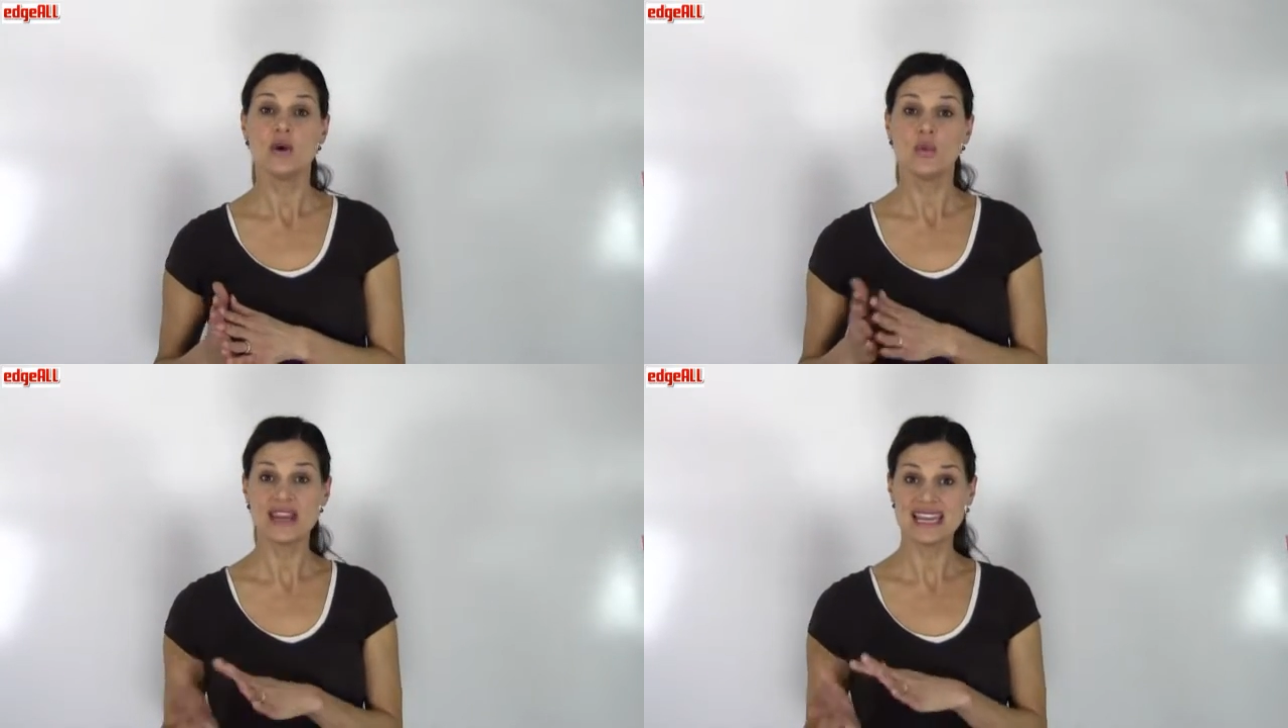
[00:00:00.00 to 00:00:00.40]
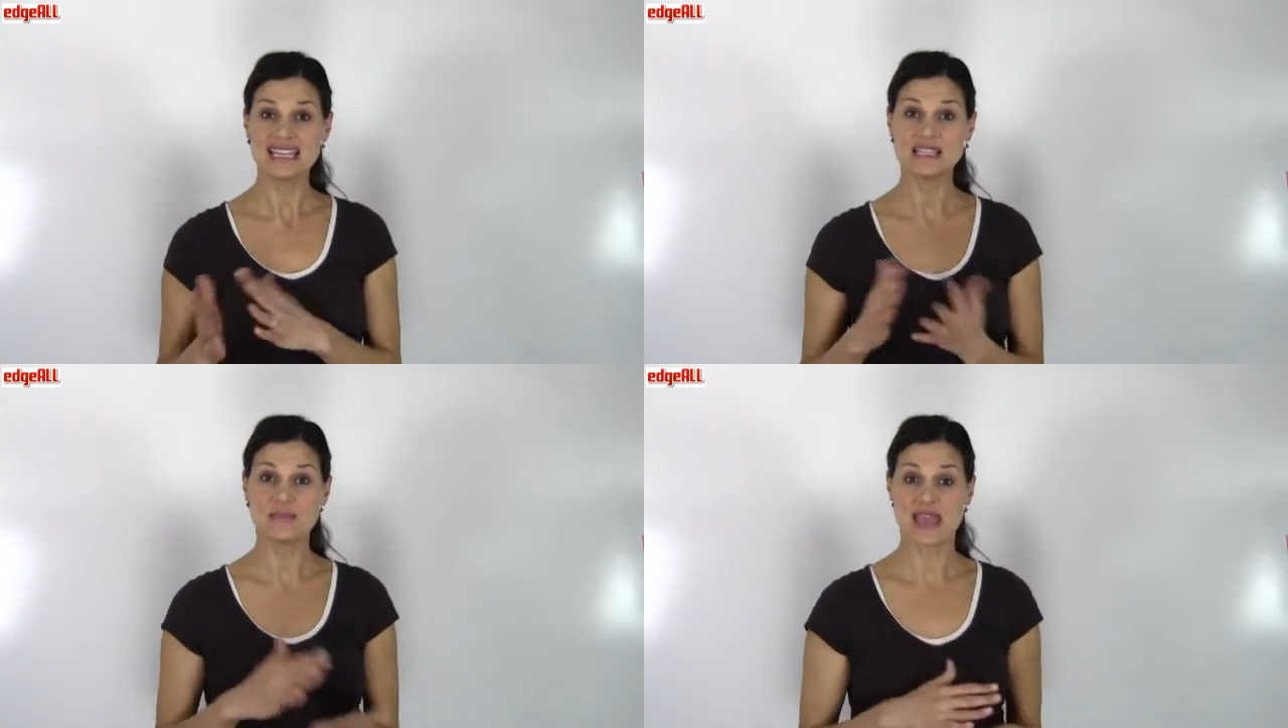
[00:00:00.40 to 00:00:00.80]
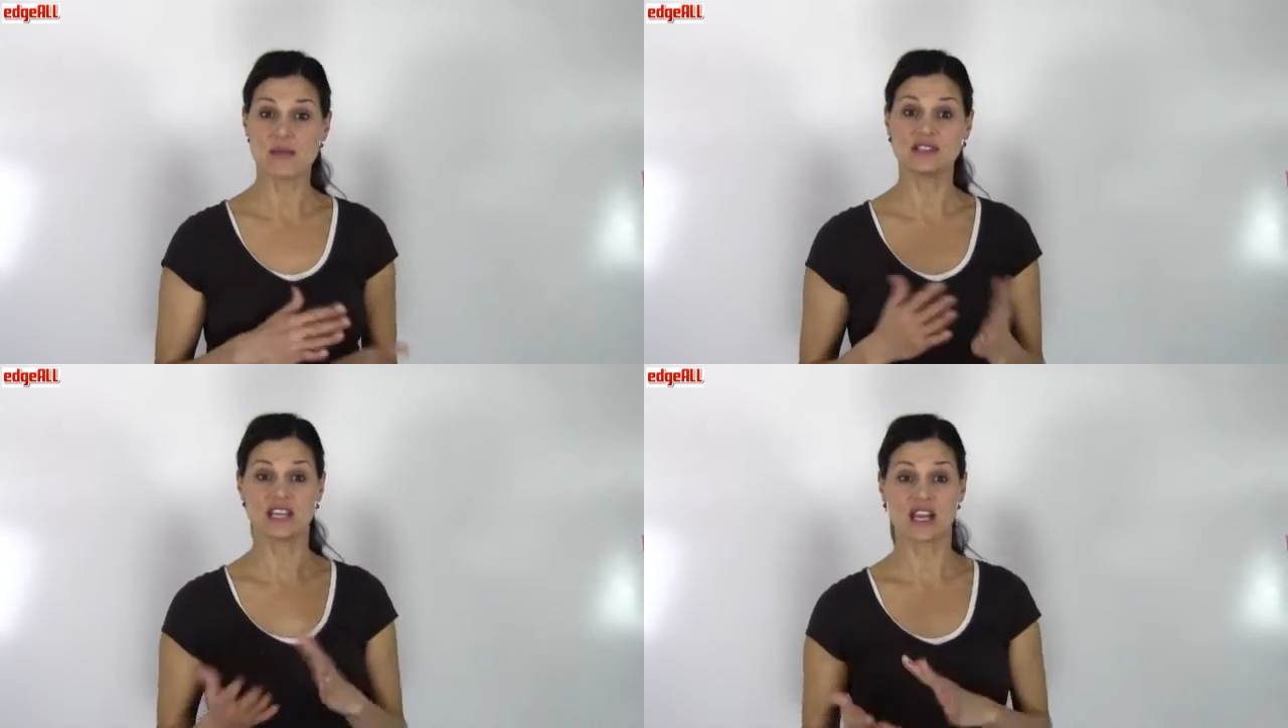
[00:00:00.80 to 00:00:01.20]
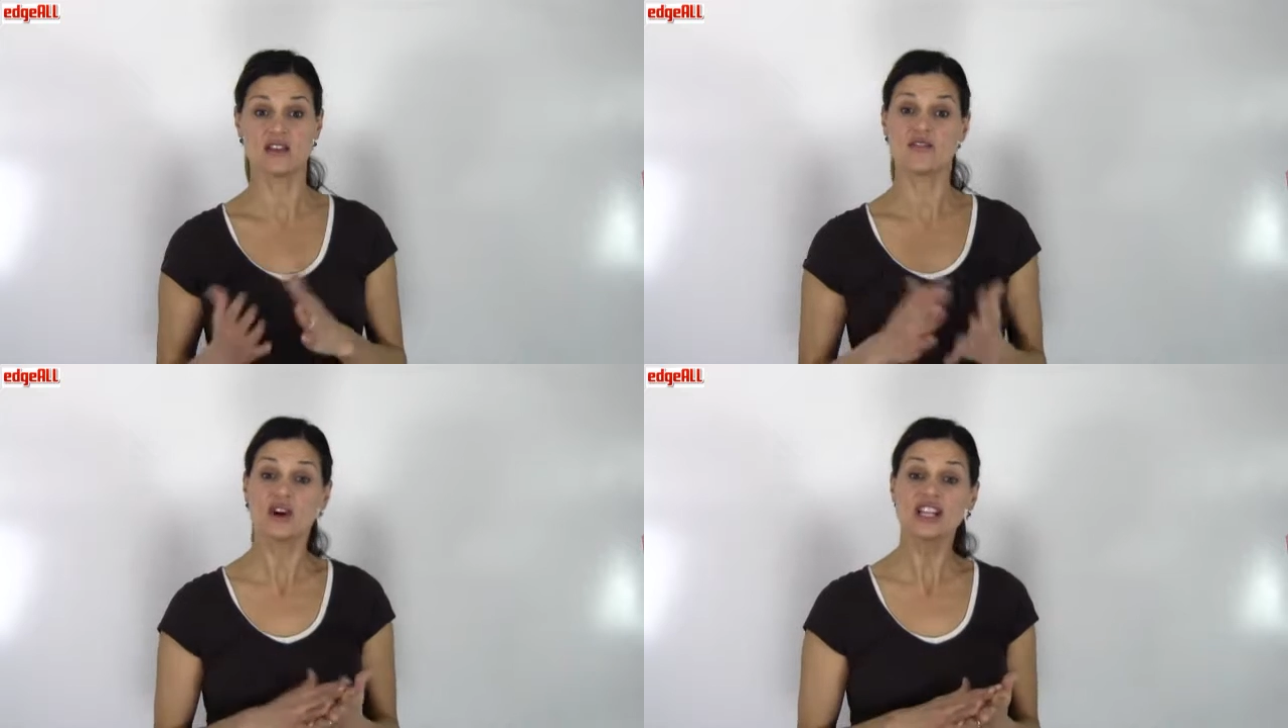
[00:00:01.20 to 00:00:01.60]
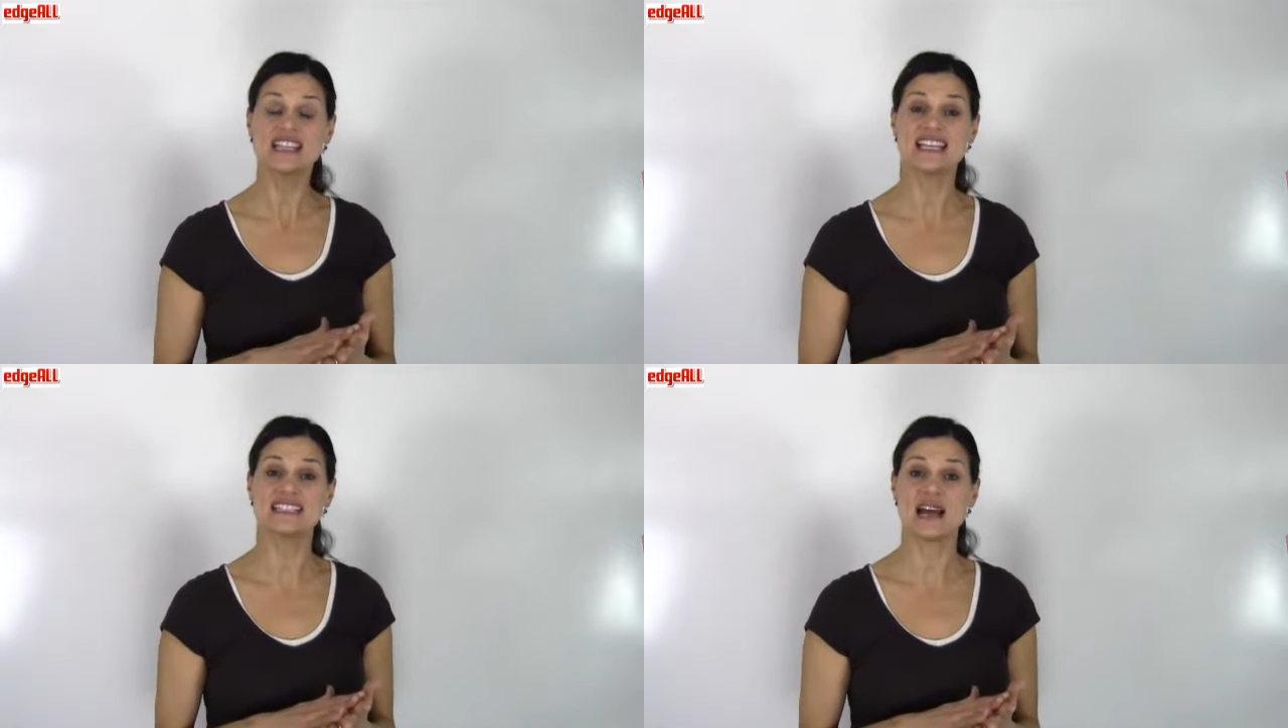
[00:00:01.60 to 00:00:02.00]
we need to be able to convert
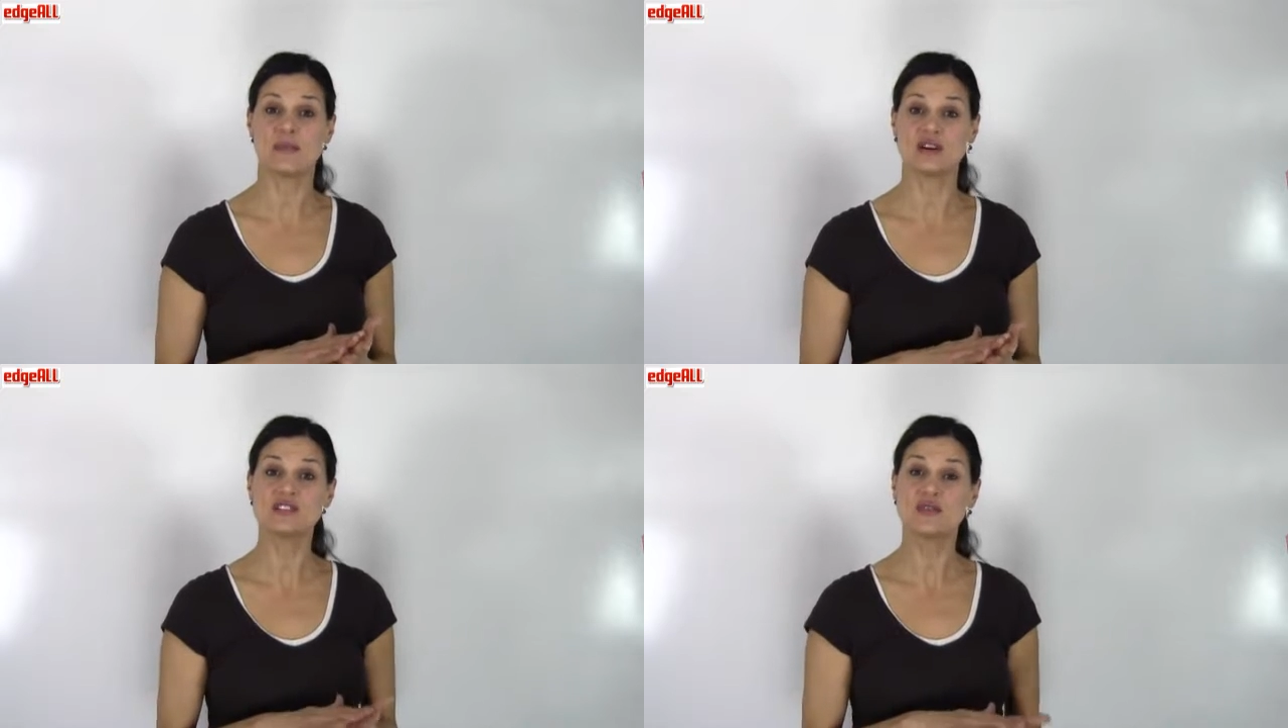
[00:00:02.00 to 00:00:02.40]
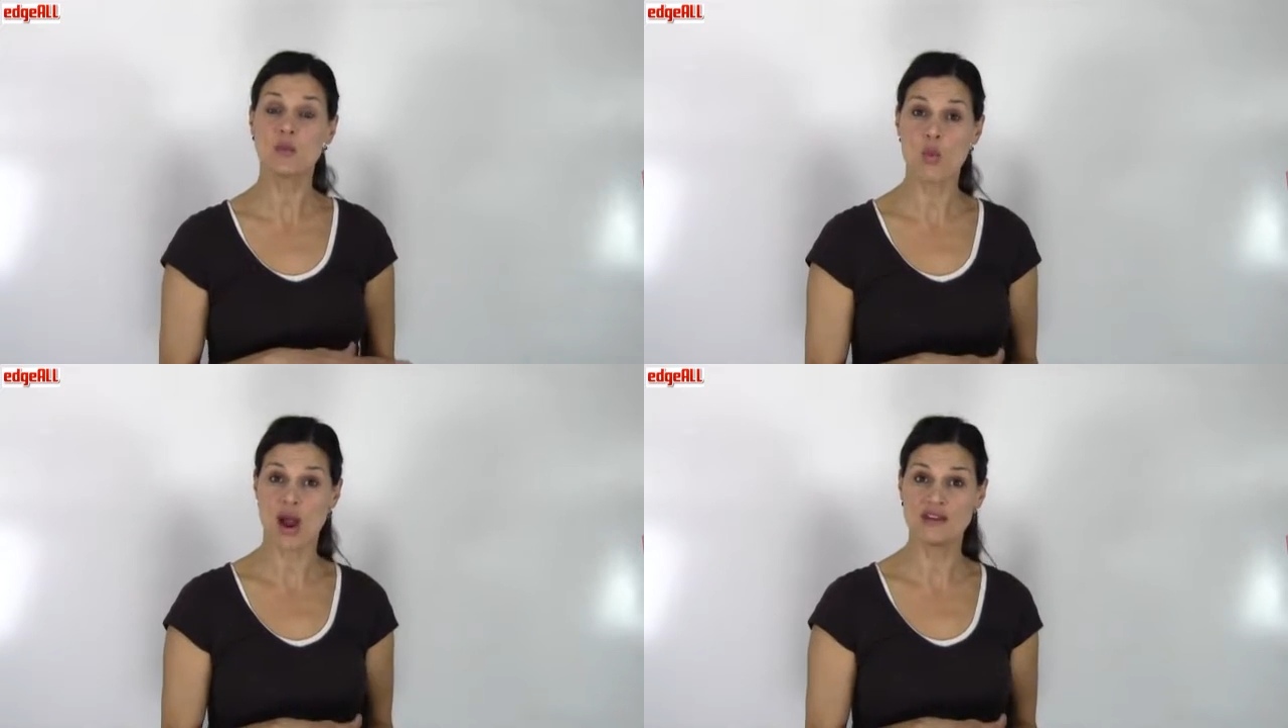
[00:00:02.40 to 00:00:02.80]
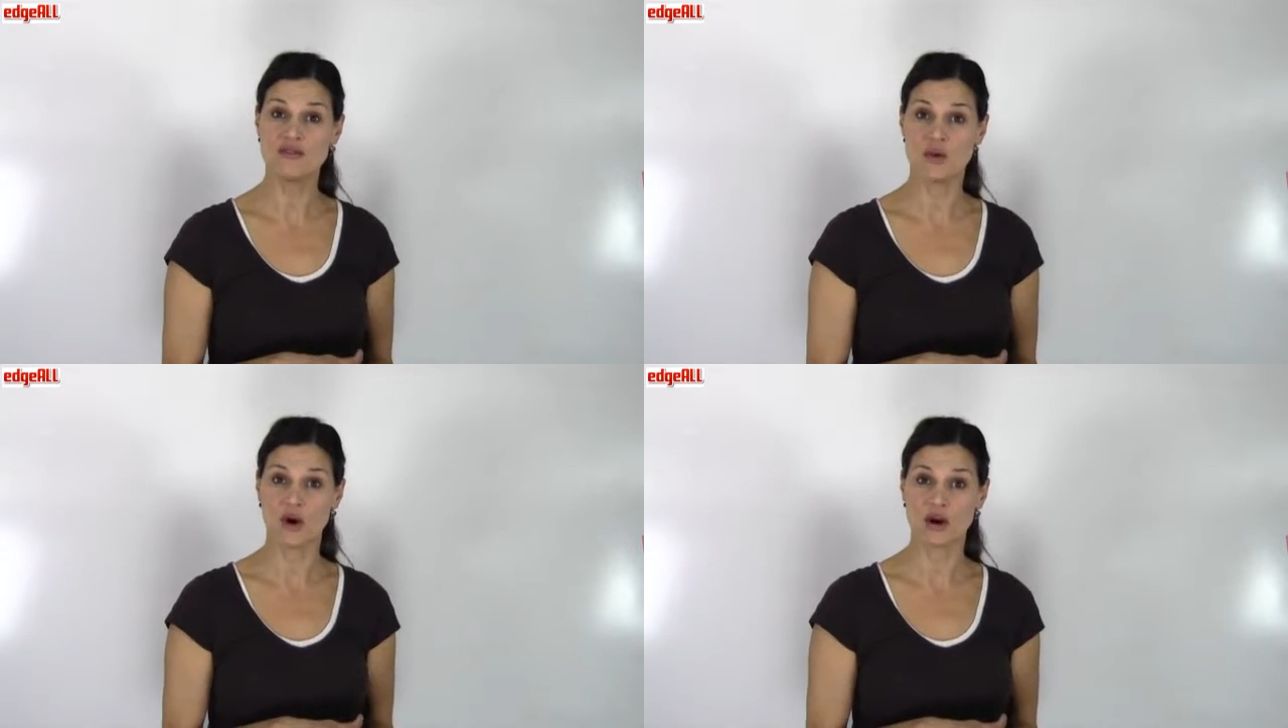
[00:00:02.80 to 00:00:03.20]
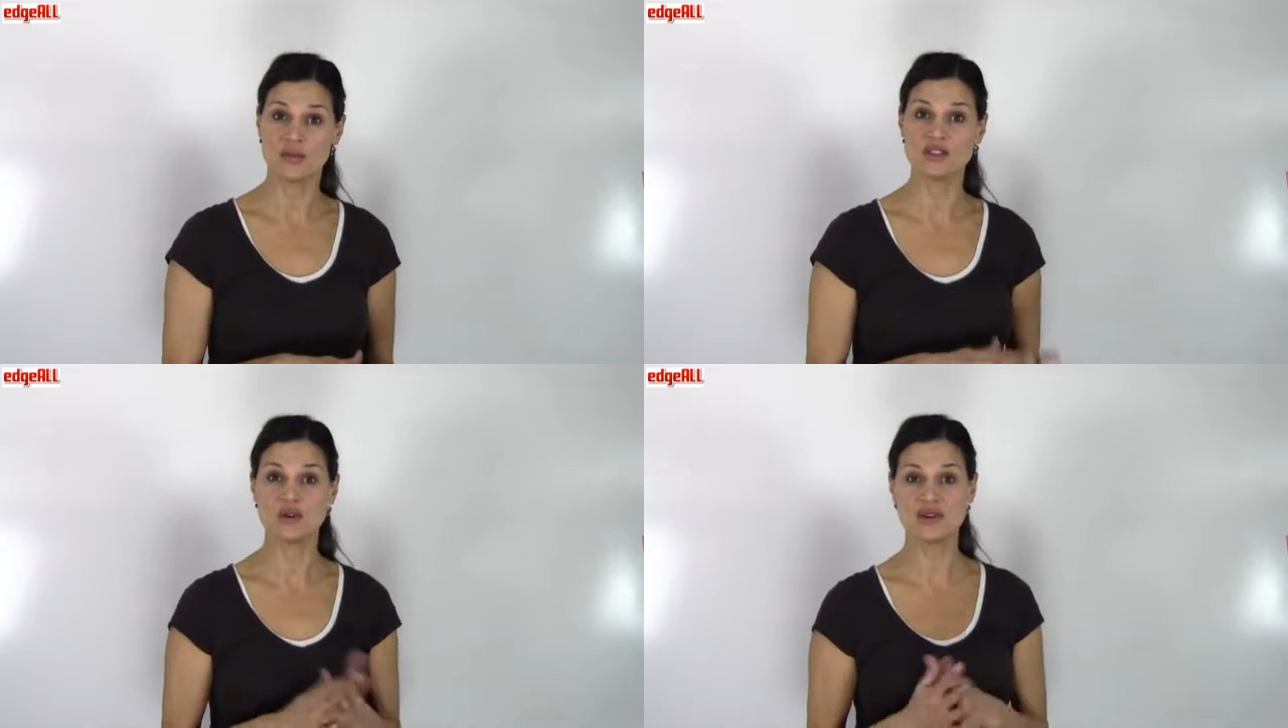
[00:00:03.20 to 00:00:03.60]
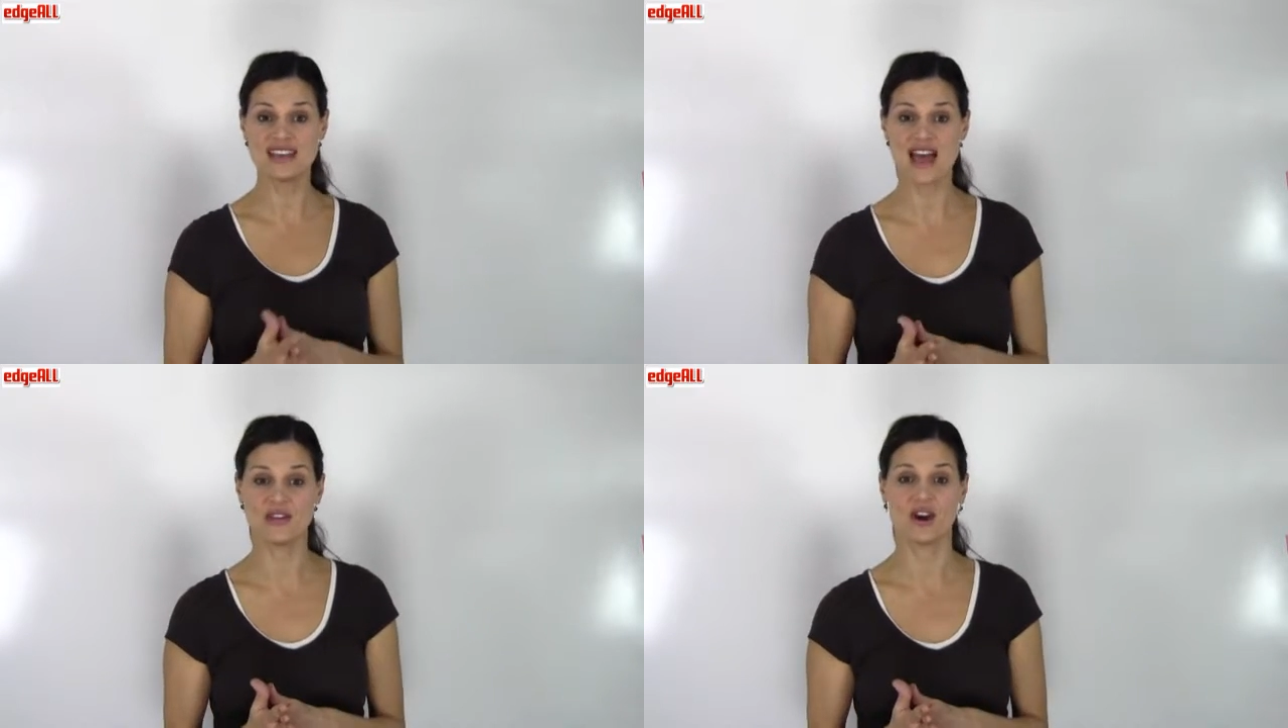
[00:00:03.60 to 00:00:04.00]
these numbers from one form to
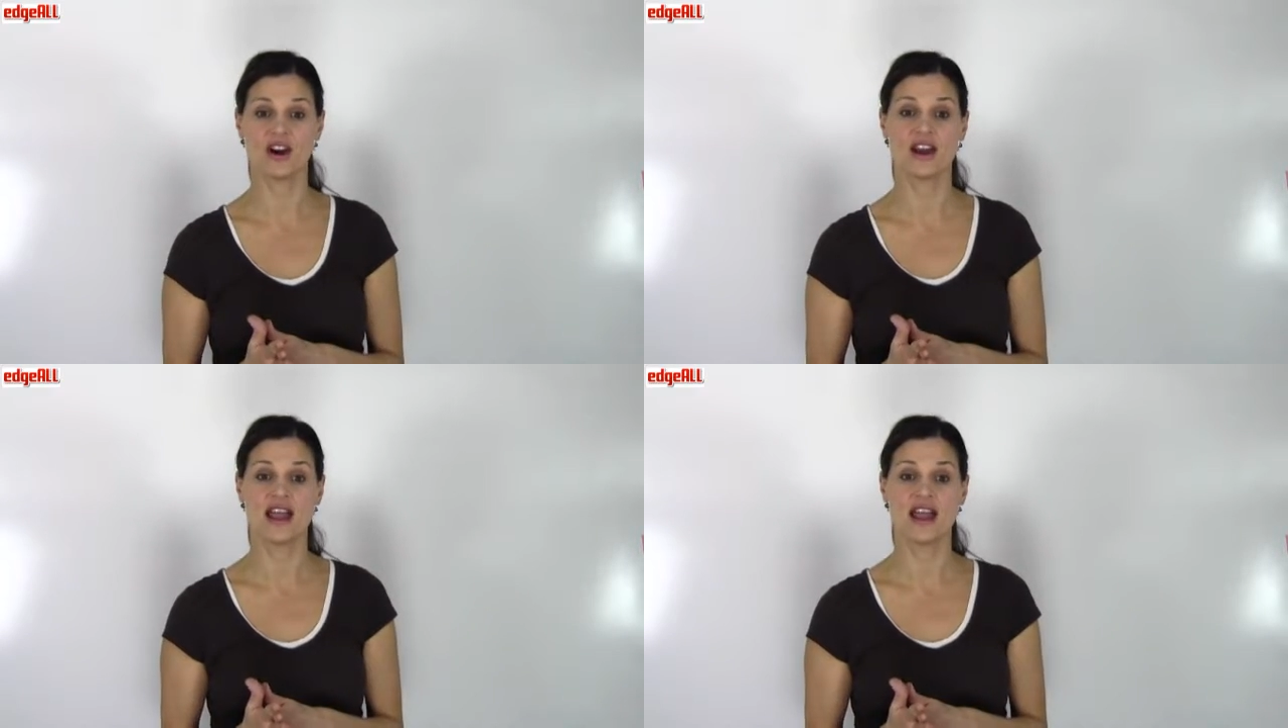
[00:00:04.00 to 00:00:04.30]
another.